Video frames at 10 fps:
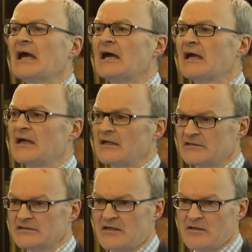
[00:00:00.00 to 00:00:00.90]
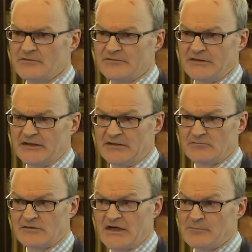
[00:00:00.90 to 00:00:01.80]
at the time of the
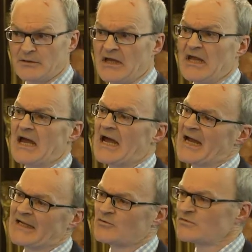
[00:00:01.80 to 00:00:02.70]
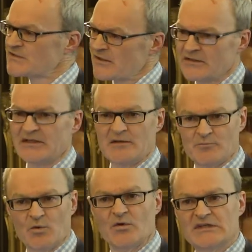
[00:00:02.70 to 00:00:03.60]
rape, and also that he
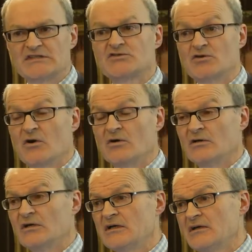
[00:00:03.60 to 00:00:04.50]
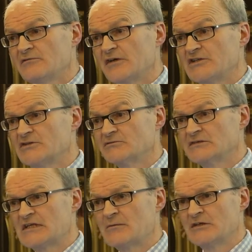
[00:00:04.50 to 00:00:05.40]
bore this strong facial
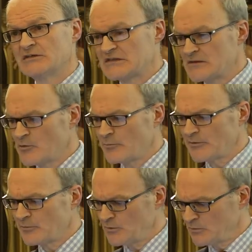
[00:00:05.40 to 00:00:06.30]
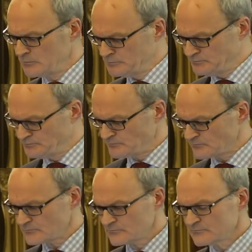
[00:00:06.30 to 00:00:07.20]
resemblance to Bobby Poole.
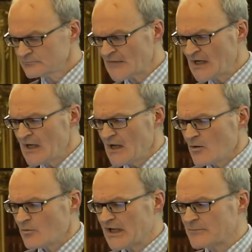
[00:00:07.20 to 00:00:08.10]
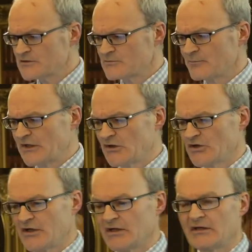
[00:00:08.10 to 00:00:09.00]
What happens when we
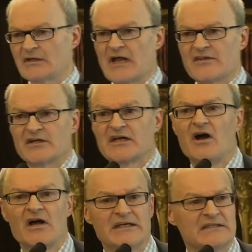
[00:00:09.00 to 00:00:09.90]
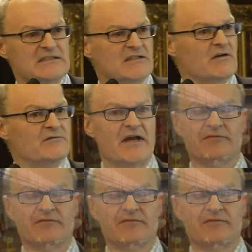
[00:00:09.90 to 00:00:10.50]
look at other kinds of